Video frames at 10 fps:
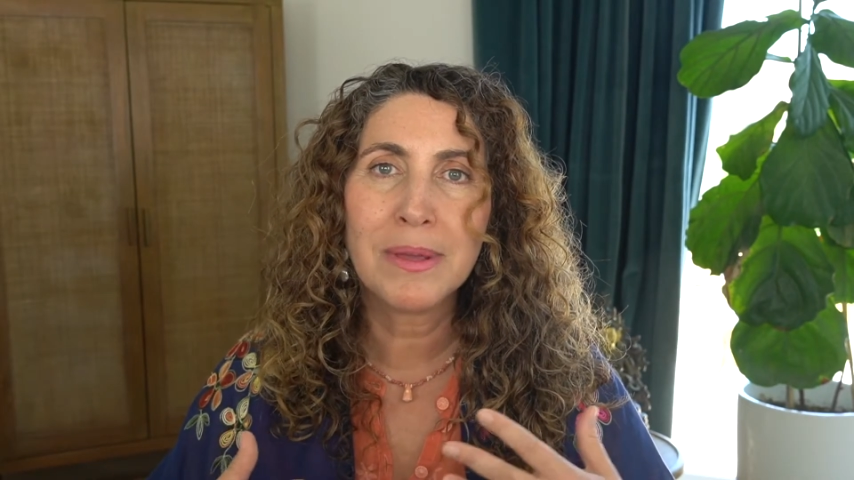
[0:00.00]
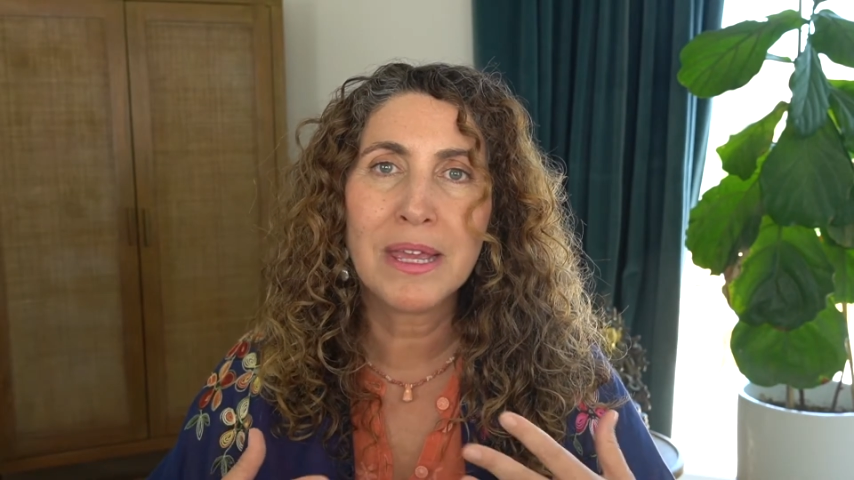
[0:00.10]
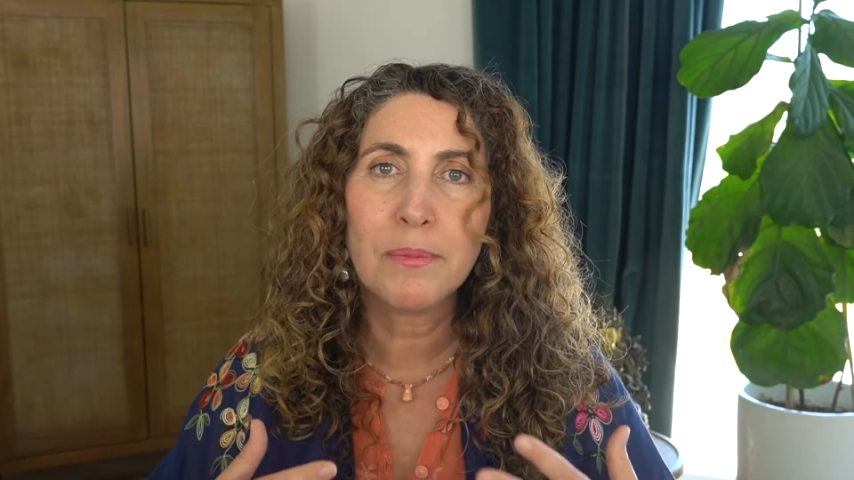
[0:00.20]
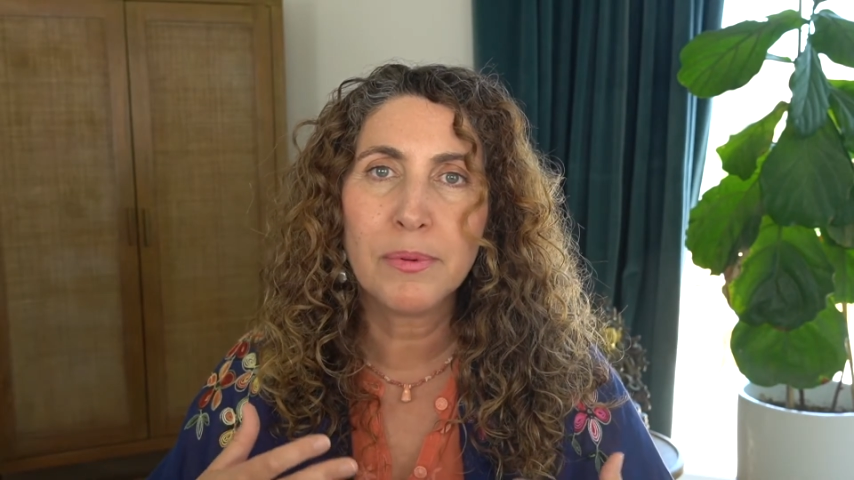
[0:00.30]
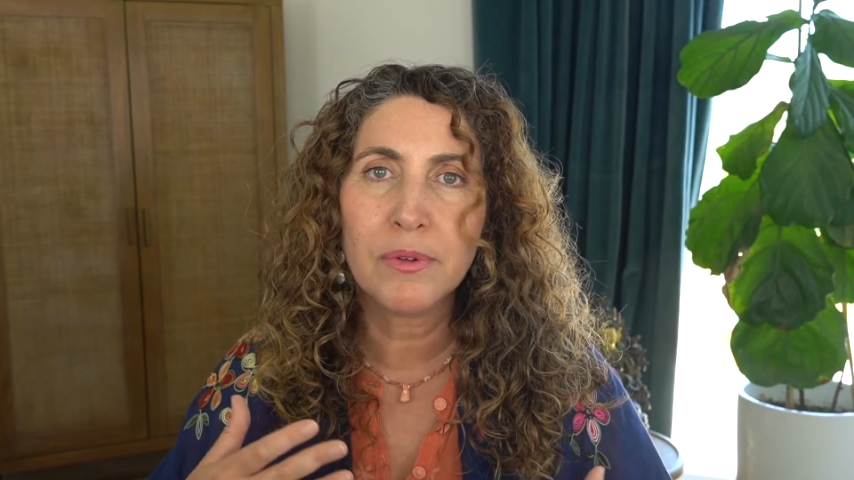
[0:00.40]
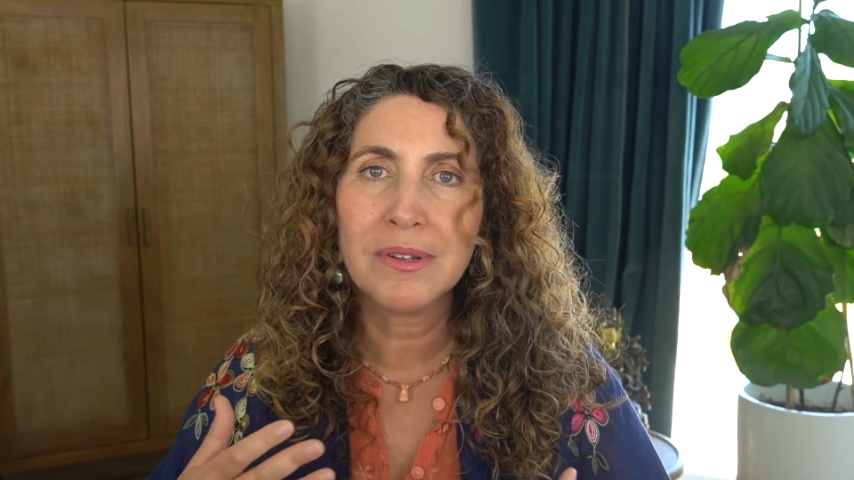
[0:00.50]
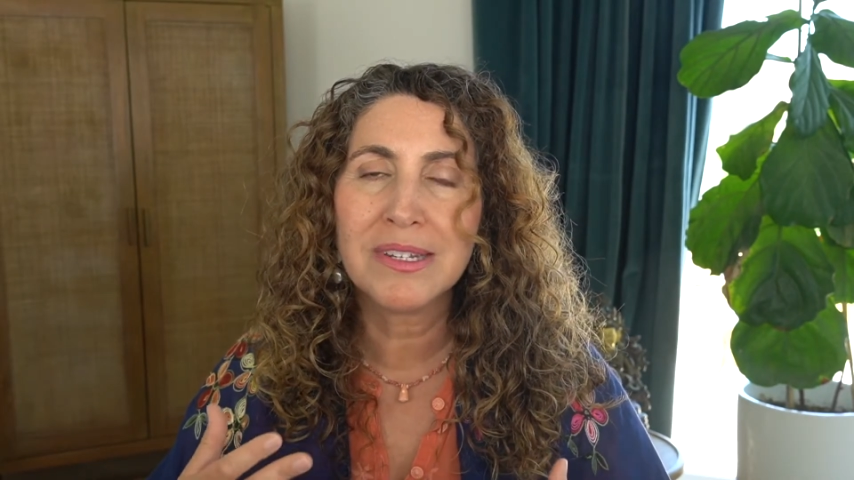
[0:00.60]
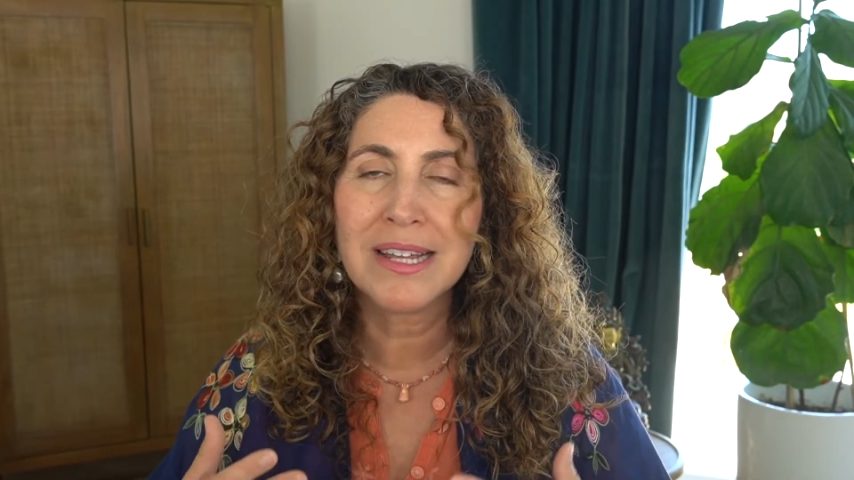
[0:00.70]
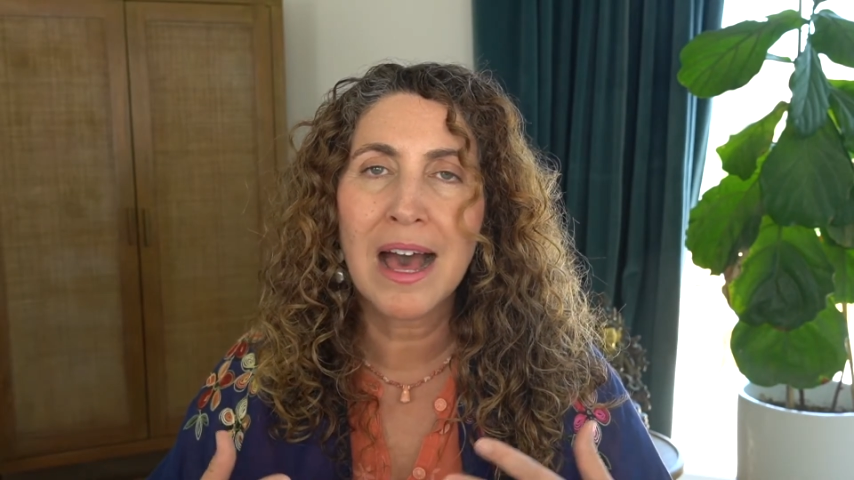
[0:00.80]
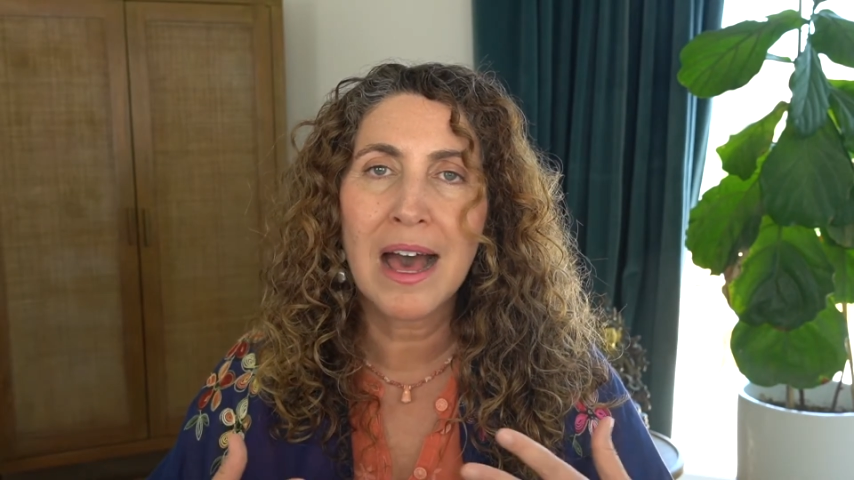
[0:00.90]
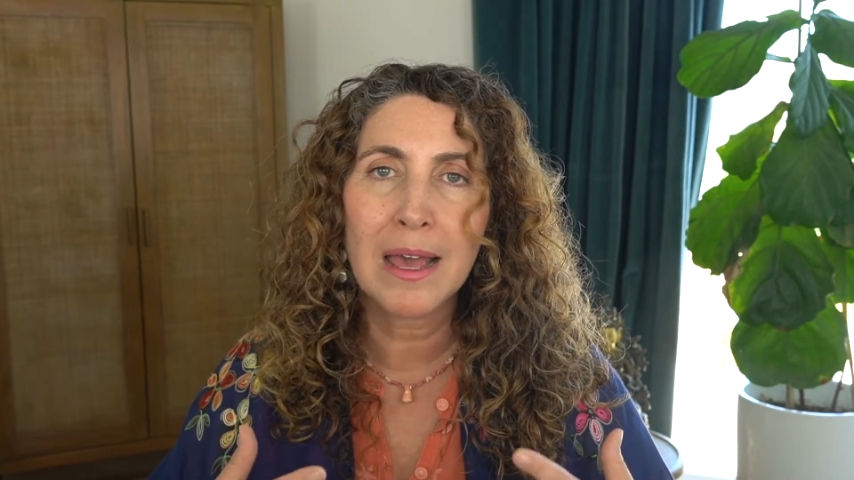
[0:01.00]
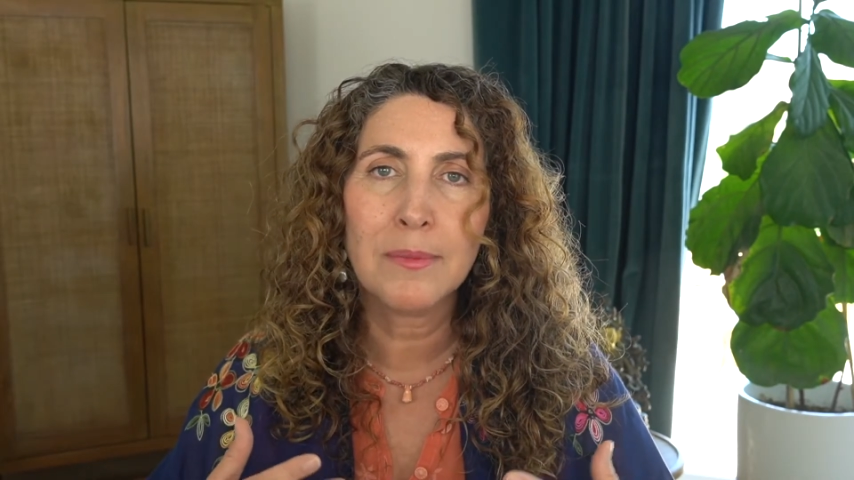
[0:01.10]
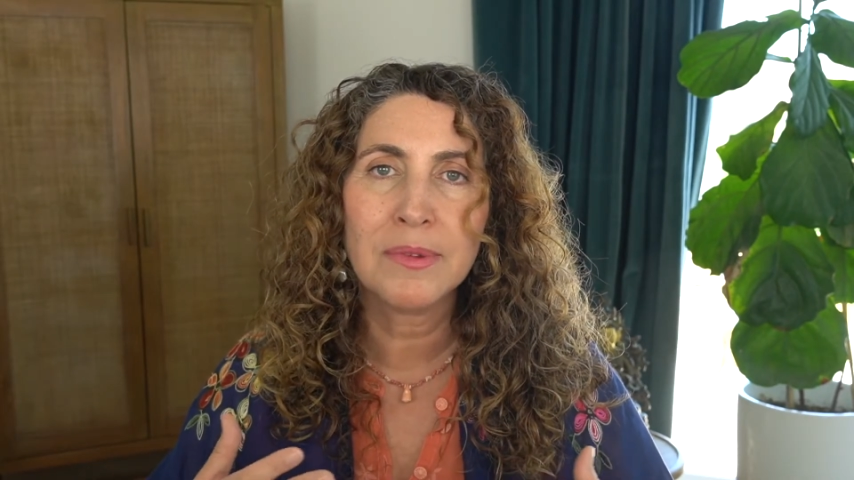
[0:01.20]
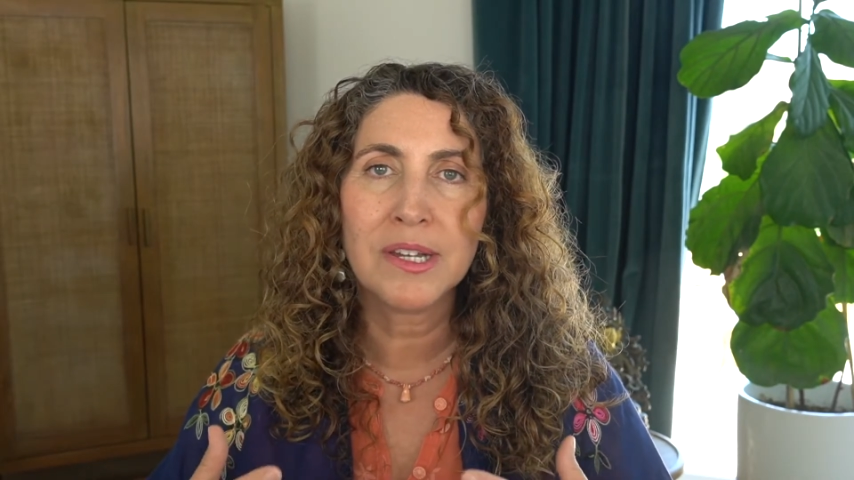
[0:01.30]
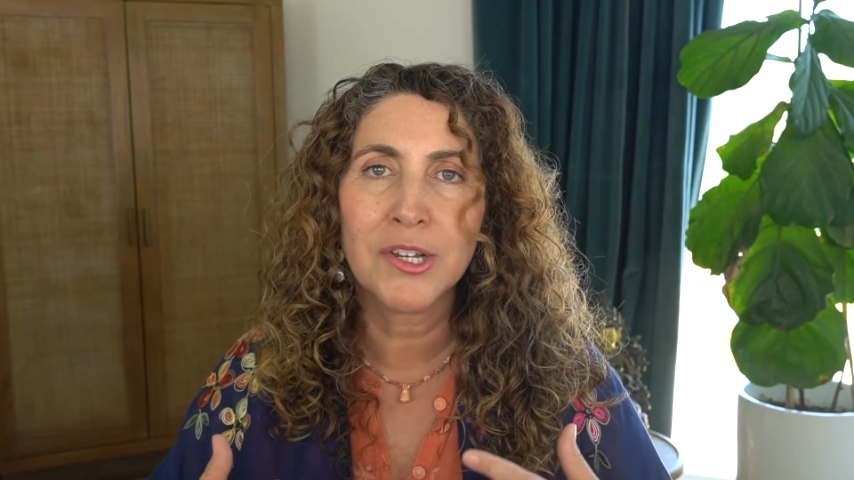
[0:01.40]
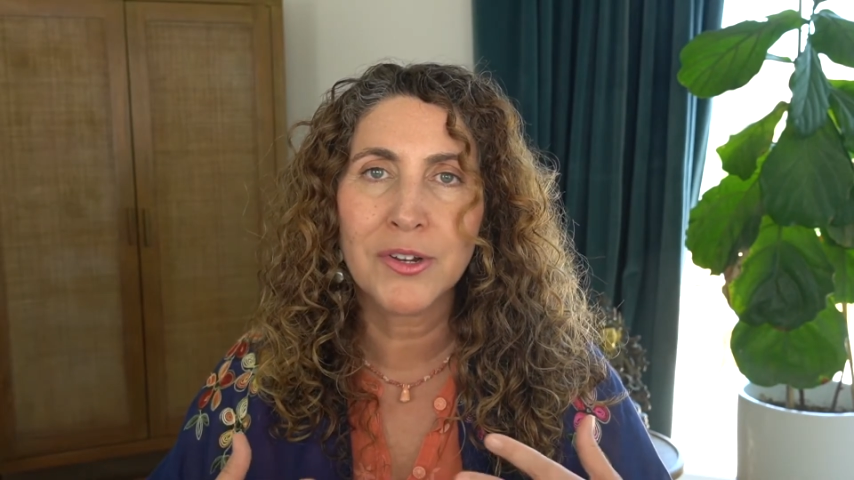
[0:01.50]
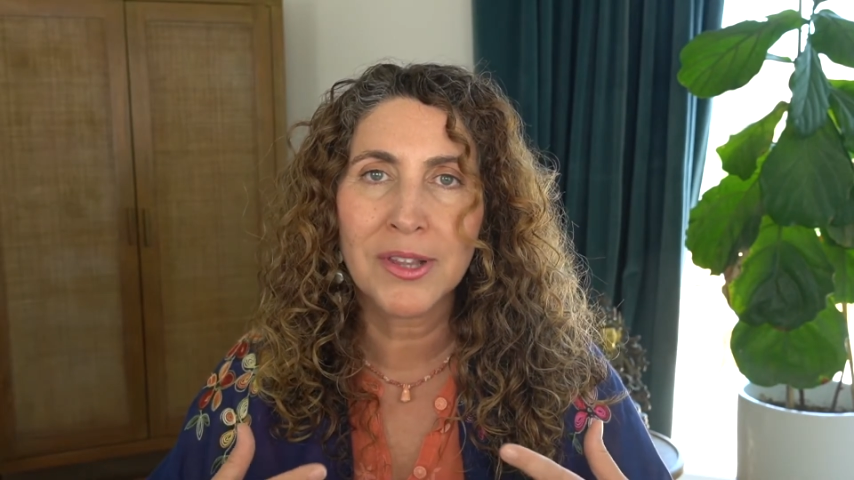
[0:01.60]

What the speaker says: people, times in your